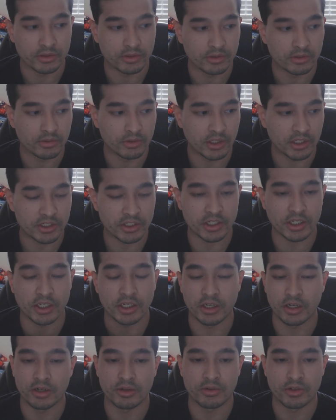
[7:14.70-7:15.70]
Let's see
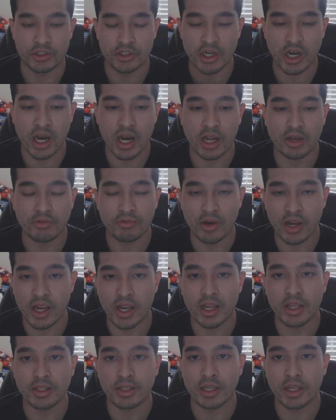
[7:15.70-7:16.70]
here. Jean,
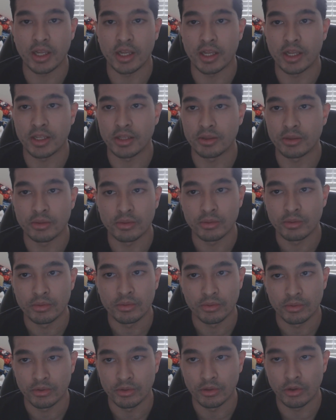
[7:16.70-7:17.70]
Ren, and
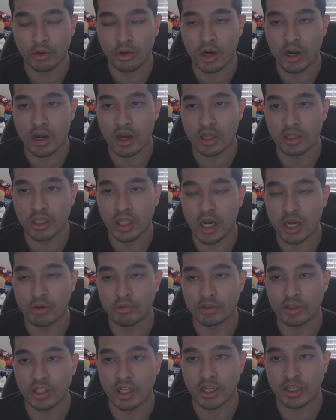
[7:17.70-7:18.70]
Nora, along
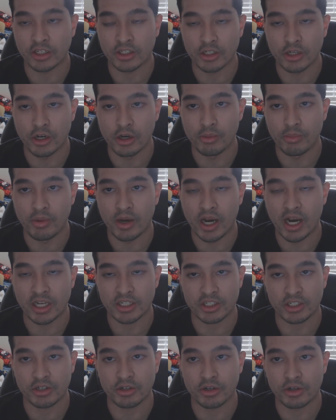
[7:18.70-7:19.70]
with, like,
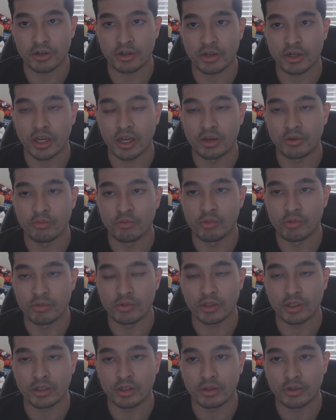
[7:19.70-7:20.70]
Oscar and
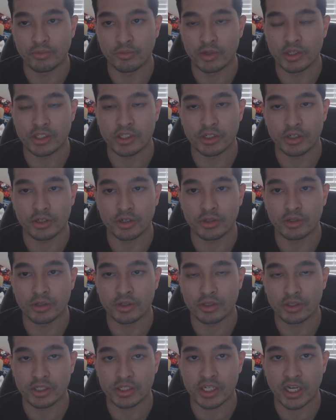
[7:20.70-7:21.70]
Winter,
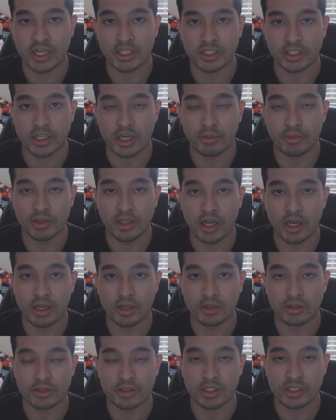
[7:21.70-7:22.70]
decide to team
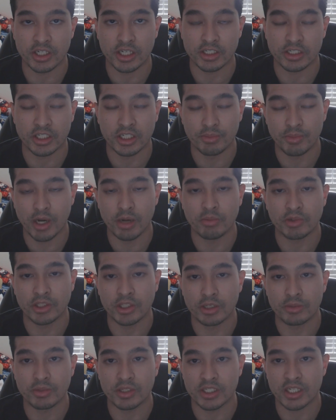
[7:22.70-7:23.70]
up with
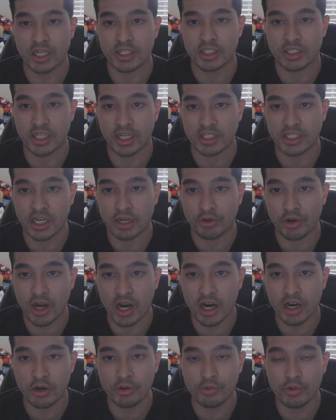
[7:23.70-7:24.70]
them, decides to take down
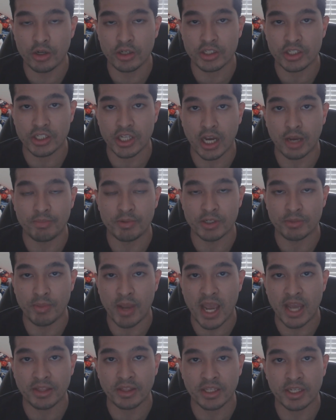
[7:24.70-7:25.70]
Ironwood, stop his
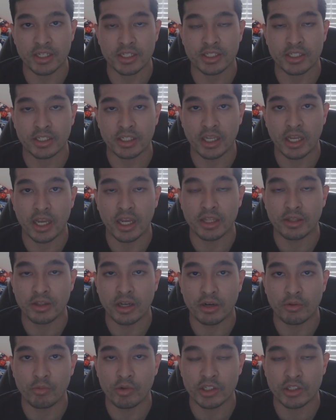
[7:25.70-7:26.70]
madness, and
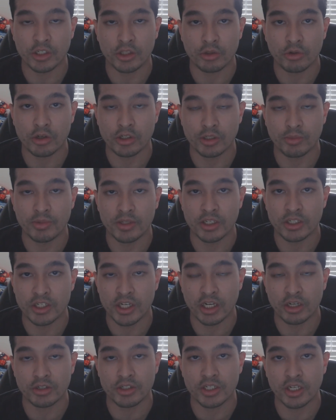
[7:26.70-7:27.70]
Winter throws him in a
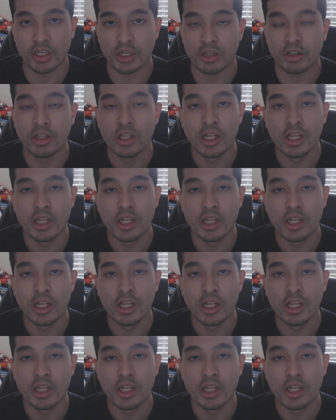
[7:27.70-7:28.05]
jail cell.